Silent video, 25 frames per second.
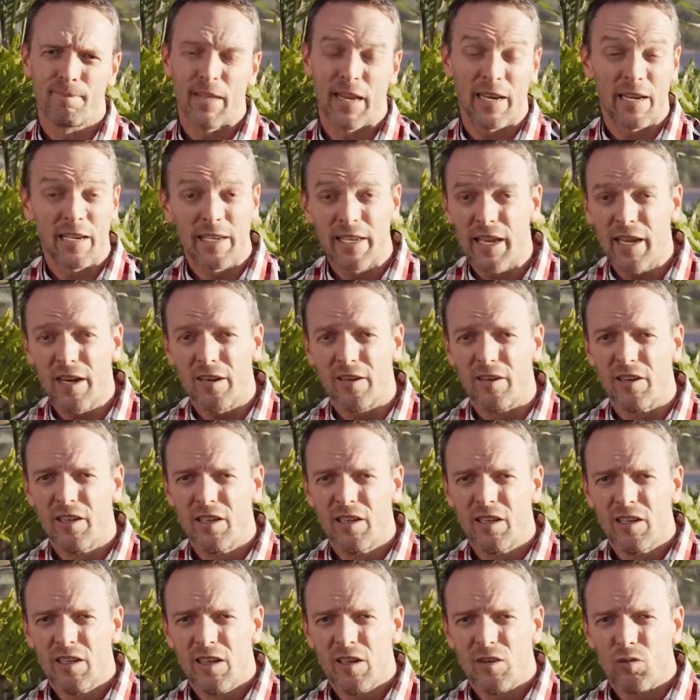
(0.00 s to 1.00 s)
And again,
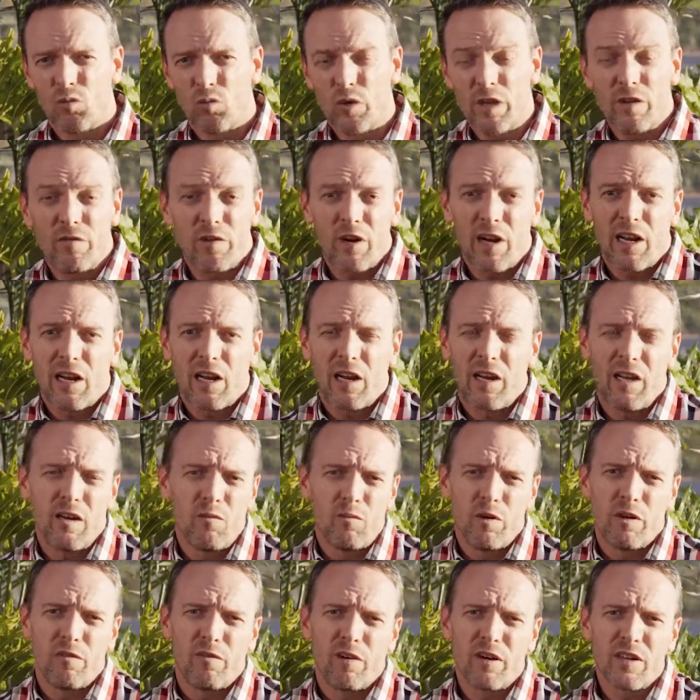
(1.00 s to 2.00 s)
we're very
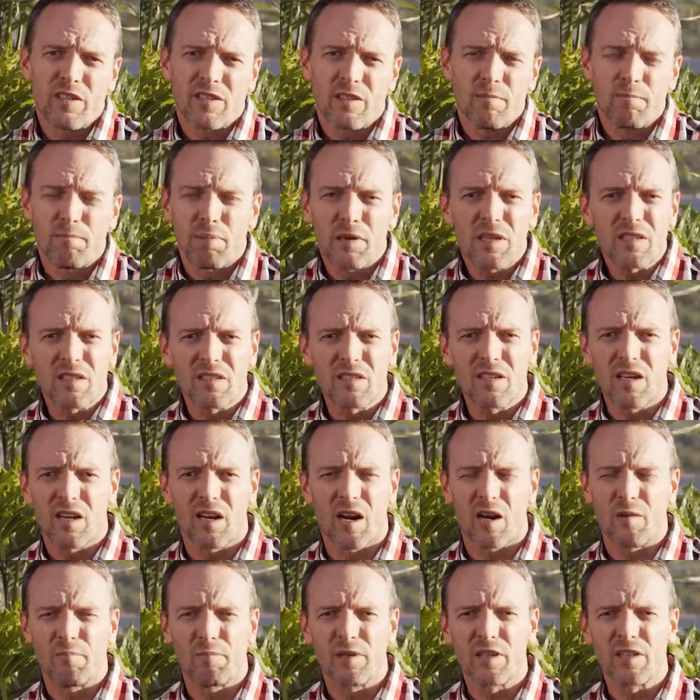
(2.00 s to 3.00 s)
clear, we're very simplistic
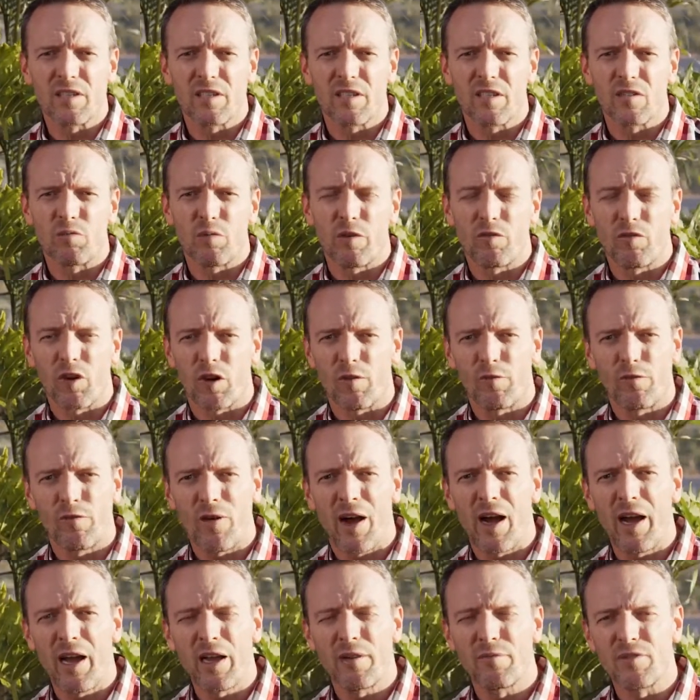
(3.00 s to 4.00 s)
in our business. We've got
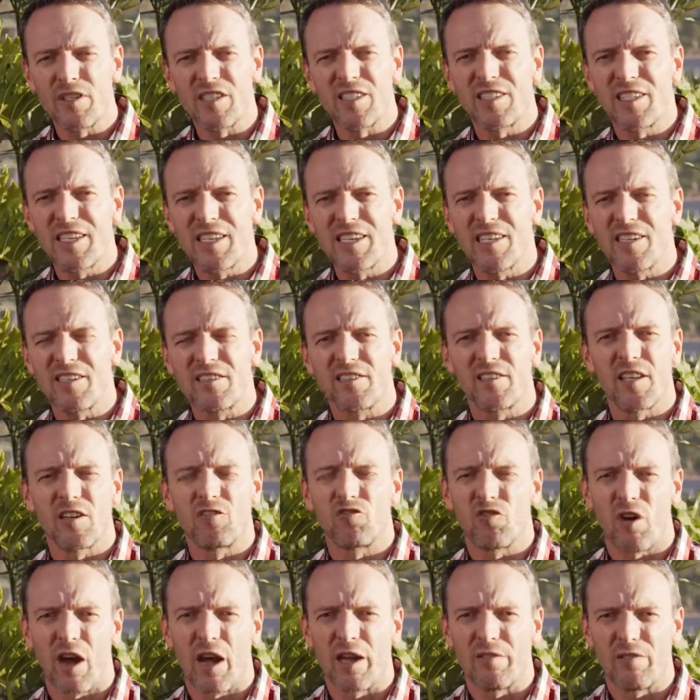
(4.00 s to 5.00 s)
5 C's
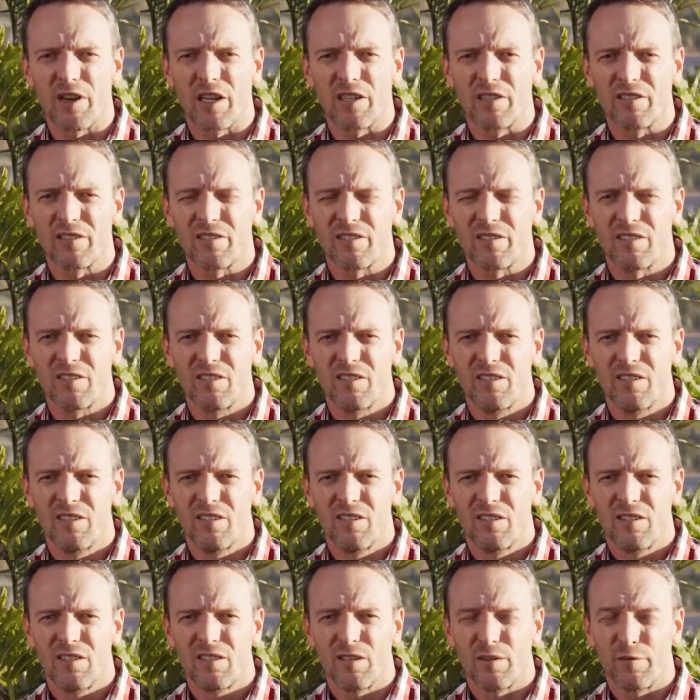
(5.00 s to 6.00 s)
that drive us.
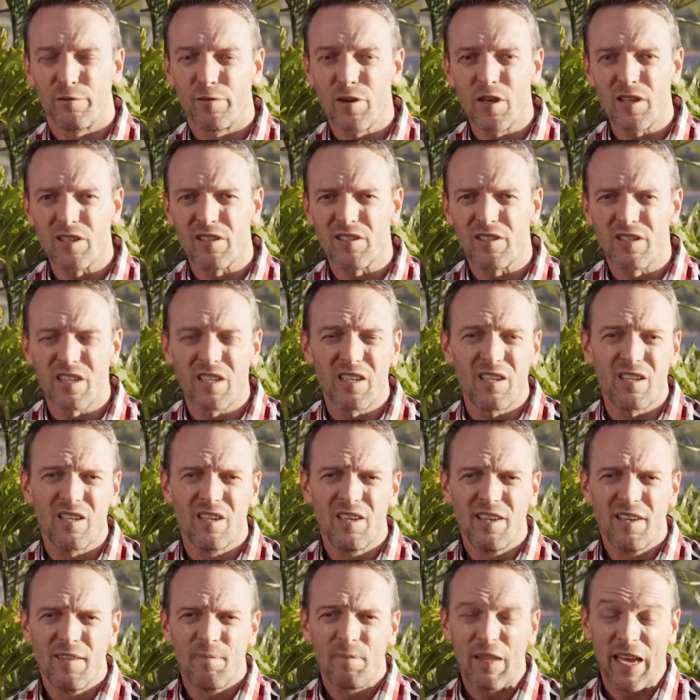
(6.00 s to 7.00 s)
The first C,
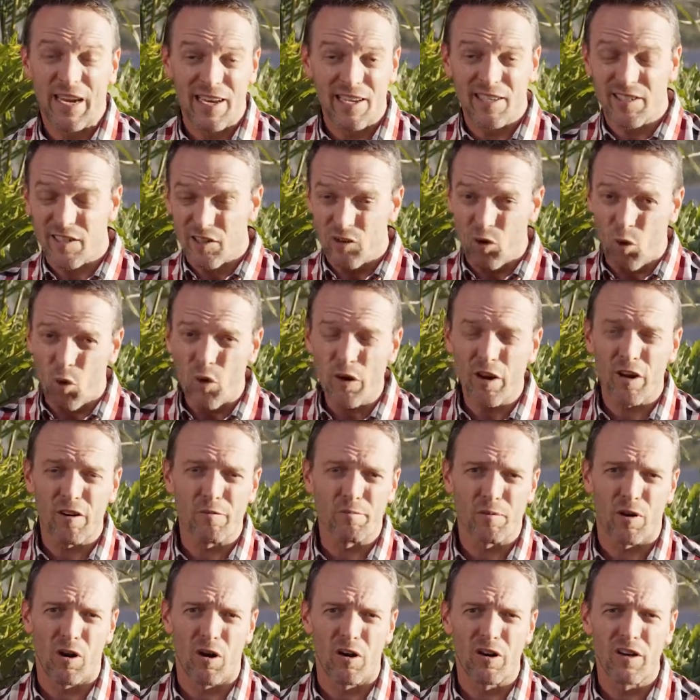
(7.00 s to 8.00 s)
and it's an order
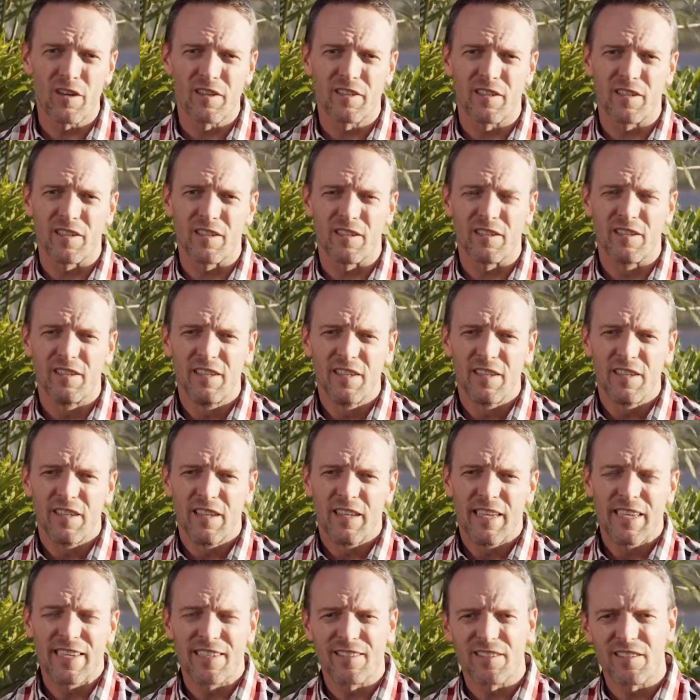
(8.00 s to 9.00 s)
of priority,
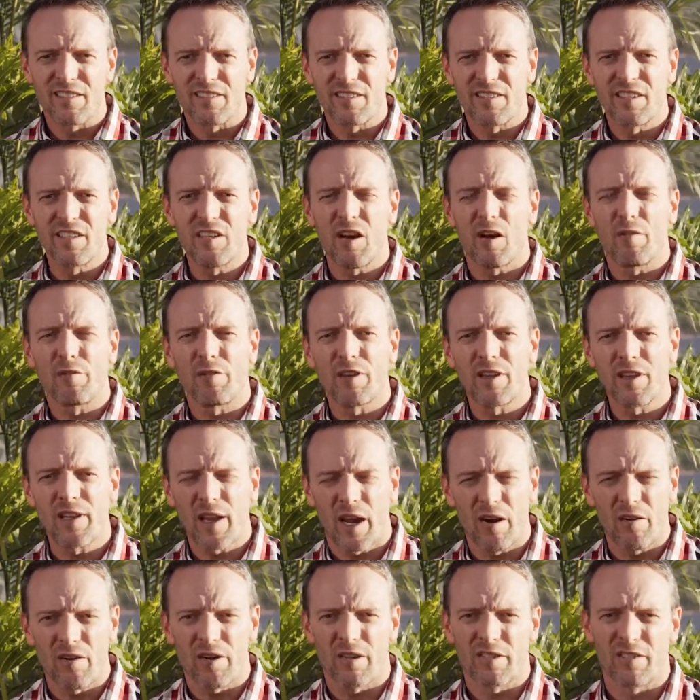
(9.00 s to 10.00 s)
is the C of
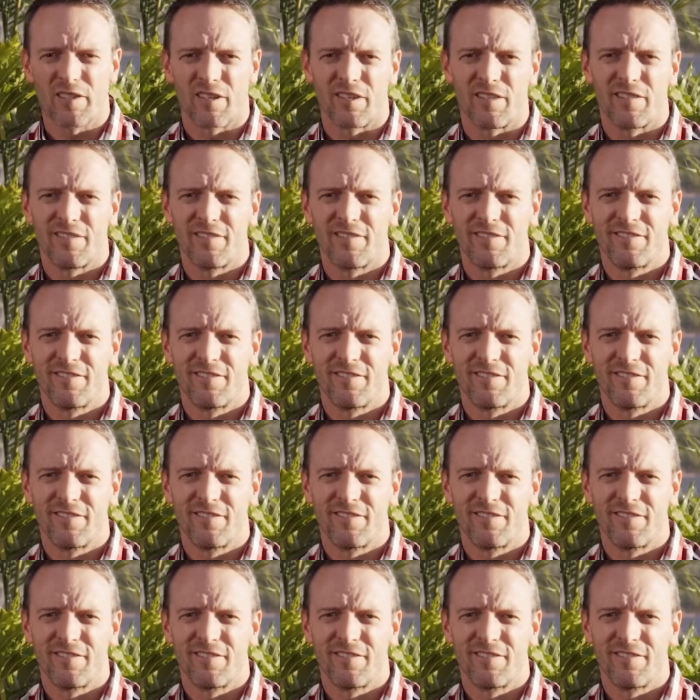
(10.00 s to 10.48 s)
character,